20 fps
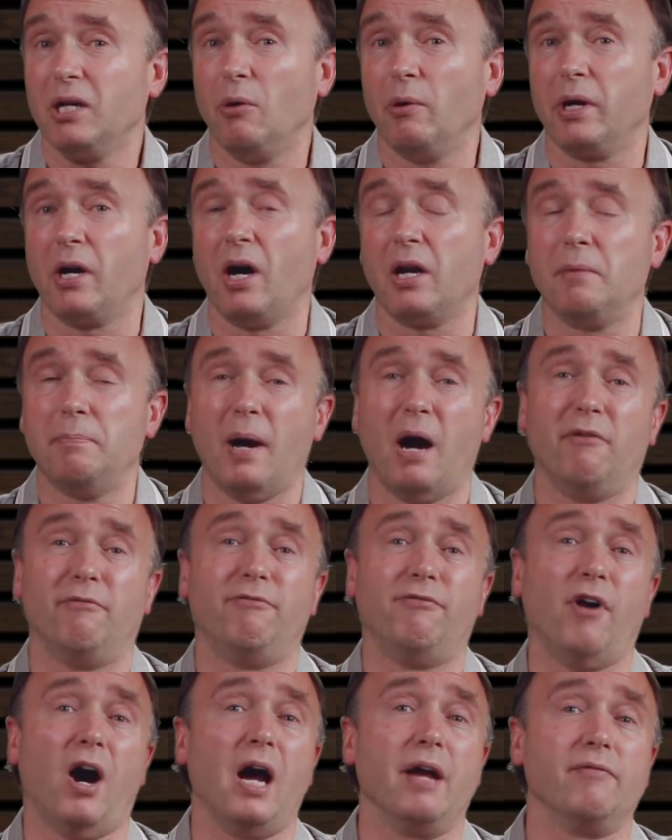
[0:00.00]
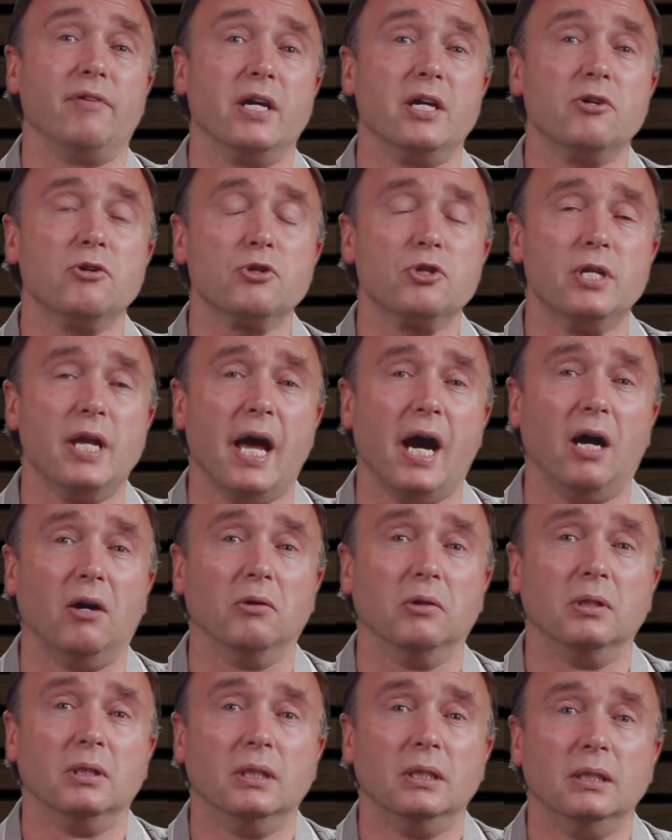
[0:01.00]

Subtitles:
going on about 5 years now.